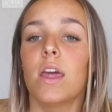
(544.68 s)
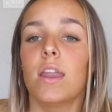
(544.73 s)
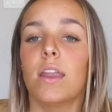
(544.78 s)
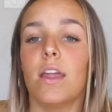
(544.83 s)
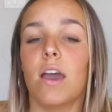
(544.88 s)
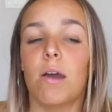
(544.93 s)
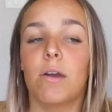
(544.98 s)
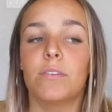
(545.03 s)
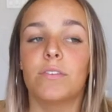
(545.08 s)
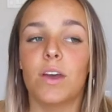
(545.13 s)

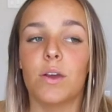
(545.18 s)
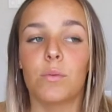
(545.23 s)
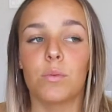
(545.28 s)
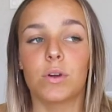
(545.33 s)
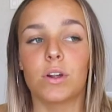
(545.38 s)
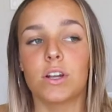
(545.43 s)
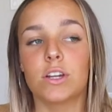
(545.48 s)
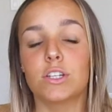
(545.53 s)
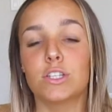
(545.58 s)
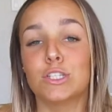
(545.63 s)
Now, if I
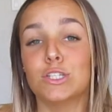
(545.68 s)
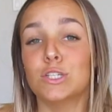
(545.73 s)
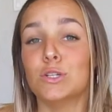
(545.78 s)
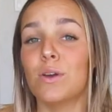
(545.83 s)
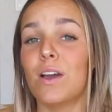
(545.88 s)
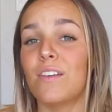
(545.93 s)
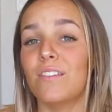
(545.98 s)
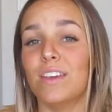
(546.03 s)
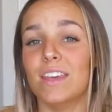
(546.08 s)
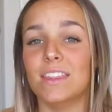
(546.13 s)
were
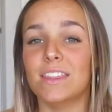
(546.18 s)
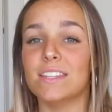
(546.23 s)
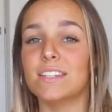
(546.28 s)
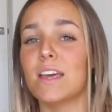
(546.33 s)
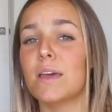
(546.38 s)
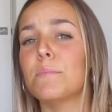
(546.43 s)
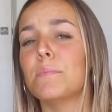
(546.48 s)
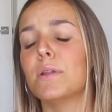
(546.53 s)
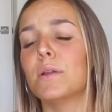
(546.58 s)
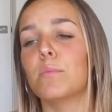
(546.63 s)
to have hit the
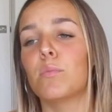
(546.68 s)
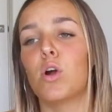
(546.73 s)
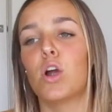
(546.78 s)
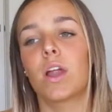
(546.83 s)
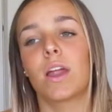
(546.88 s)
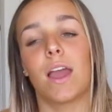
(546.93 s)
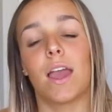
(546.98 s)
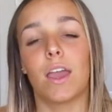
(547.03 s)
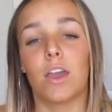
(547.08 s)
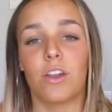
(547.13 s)
10 minute
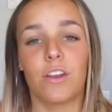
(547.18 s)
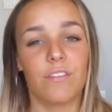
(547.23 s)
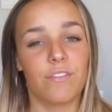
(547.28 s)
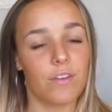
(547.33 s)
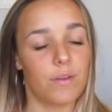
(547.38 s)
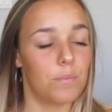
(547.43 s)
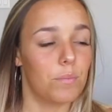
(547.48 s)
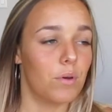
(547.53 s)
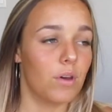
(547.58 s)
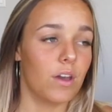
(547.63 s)
mark, I could
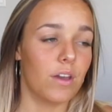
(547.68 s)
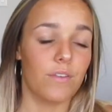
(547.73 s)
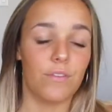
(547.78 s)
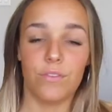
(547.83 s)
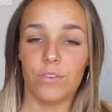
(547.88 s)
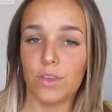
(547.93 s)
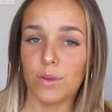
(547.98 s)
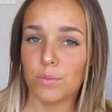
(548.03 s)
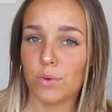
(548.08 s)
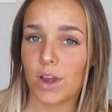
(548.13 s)
have put a
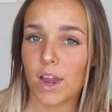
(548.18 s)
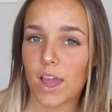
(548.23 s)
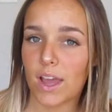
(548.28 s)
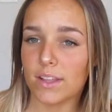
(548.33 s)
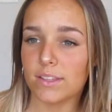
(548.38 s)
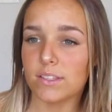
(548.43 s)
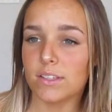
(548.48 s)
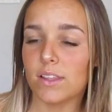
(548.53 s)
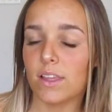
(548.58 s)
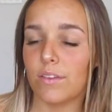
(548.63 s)
few more
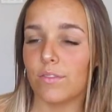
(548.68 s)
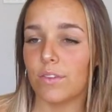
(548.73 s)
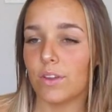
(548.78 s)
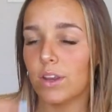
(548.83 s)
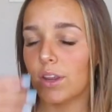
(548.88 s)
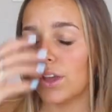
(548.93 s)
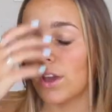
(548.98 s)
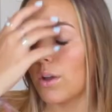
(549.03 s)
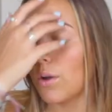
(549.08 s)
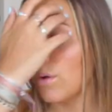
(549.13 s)
ads in that
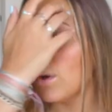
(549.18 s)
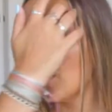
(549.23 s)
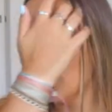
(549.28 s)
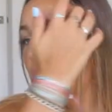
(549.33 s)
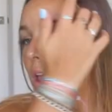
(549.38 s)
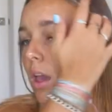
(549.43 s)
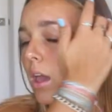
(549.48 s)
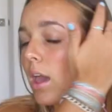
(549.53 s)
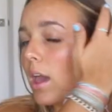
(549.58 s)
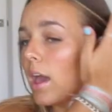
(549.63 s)
video
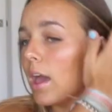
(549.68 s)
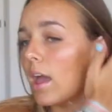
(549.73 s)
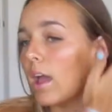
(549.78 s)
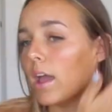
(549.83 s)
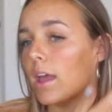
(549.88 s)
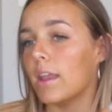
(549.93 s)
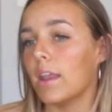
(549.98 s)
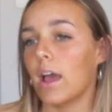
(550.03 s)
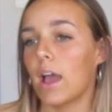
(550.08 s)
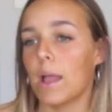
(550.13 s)

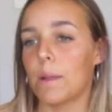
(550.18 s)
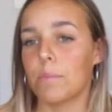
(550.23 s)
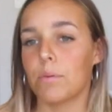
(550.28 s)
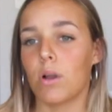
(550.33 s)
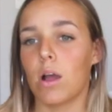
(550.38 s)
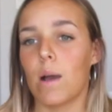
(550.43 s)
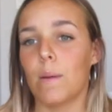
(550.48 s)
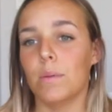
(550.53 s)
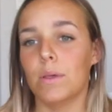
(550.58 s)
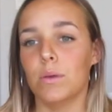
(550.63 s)
and I
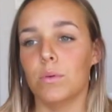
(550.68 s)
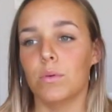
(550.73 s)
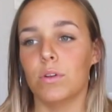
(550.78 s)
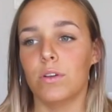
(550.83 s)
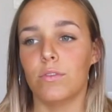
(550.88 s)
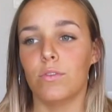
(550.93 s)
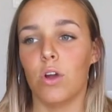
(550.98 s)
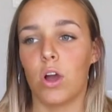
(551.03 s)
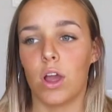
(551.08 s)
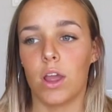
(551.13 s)
probably would
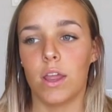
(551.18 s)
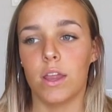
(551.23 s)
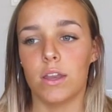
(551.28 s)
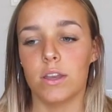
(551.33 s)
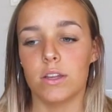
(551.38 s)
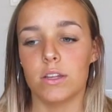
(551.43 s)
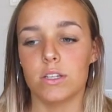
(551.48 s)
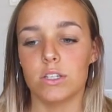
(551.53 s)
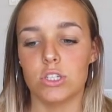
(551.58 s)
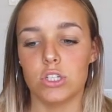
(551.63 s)
have
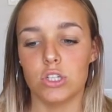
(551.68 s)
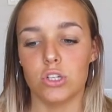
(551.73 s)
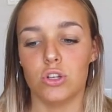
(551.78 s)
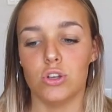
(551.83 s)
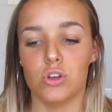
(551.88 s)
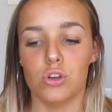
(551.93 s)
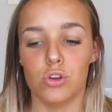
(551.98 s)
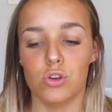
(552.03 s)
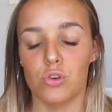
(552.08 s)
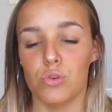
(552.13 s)
gotten
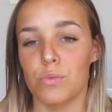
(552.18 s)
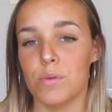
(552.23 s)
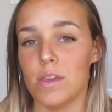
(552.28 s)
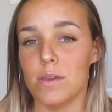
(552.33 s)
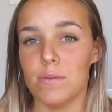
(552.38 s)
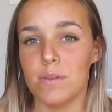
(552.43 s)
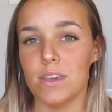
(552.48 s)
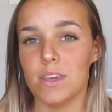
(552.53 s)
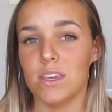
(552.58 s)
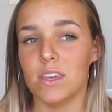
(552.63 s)
to
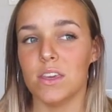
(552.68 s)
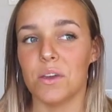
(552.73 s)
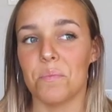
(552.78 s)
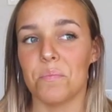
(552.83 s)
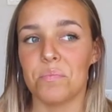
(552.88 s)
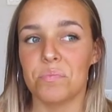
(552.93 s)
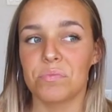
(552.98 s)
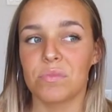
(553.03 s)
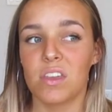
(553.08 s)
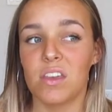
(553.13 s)
maybe
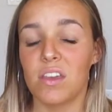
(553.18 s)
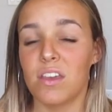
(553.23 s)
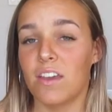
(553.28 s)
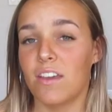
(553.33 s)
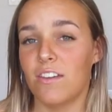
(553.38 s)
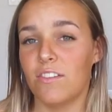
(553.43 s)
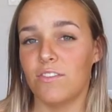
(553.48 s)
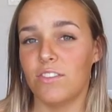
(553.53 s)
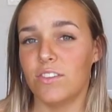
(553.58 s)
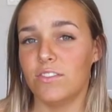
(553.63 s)

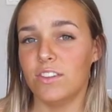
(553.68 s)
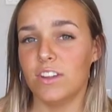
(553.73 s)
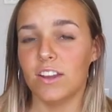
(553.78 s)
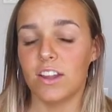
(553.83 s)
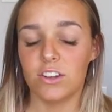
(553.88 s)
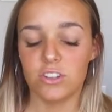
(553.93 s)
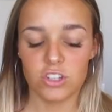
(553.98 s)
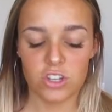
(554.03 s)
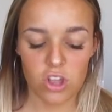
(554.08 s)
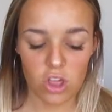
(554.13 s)

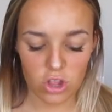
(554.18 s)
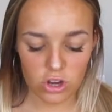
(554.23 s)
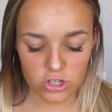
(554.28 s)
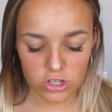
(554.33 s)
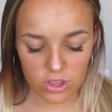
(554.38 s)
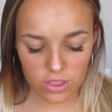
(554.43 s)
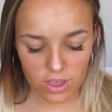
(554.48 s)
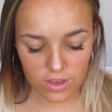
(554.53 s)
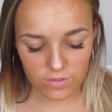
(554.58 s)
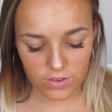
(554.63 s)
$1,500
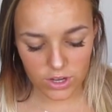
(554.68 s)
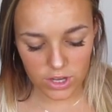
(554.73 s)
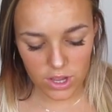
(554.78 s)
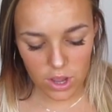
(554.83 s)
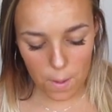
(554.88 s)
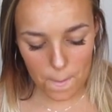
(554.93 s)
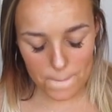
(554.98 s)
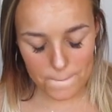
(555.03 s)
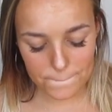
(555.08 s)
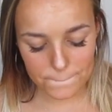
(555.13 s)
on that
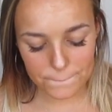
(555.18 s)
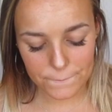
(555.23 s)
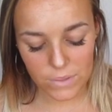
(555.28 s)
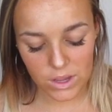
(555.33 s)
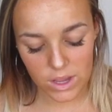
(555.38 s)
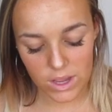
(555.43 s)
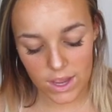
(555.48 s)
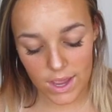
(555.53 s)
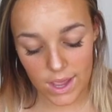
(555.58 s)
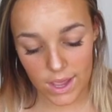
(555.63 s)
video,
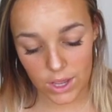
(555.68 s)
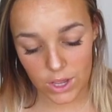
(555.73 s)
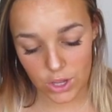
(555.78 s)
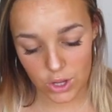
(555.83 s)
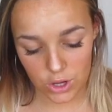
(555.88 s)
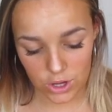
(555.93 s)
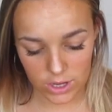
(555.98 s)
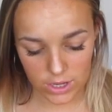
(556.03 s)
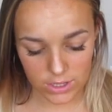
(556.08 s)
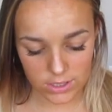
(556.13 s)
but I
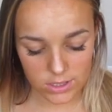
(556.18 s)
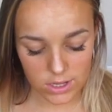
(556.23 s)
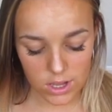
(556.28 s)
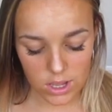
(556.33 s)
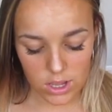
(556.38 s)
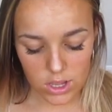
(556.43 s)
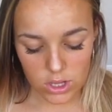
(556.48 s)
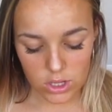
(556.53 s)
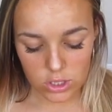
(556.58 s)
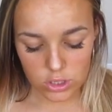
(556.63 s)
couldn't.
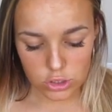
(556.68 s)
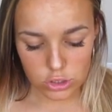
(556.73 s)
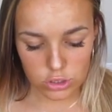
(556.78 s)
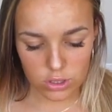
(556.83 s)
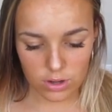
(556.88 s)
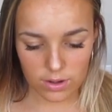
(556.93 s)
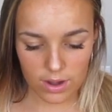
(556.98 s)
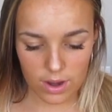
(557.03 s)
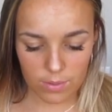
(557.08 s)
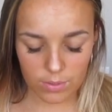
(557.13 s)

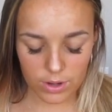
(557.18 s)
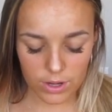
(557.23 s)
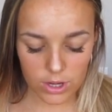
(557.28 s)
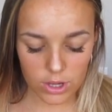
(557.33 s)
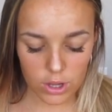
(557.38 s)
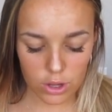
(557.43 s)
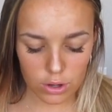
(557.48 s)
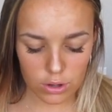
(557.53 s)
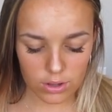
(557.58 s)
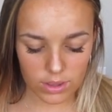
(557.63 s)
So now we're
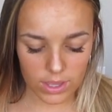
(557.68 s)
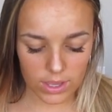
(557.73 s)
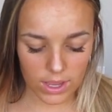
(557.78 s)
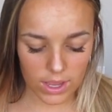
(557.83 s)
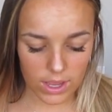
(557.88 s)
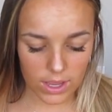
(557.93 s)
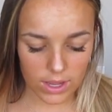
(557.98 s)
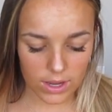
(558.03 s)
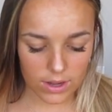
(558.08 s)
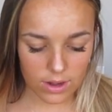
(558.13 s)
gonna go to like
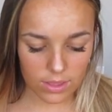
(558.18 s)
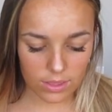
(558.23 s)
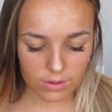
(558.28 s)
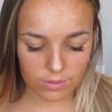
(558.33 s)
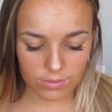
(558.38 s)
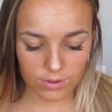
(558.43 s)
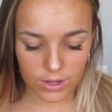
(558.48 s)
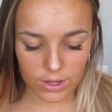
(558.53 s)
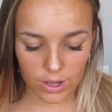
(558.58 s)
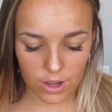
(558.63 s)

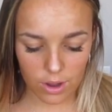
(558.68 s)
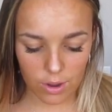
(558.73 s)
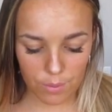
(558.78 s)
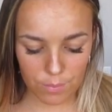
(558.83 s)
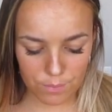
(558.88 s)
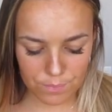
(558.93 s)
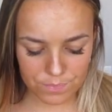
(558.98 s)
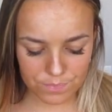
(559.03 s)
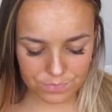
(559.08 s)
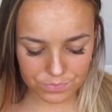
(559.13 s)
another
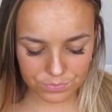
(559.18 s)
video.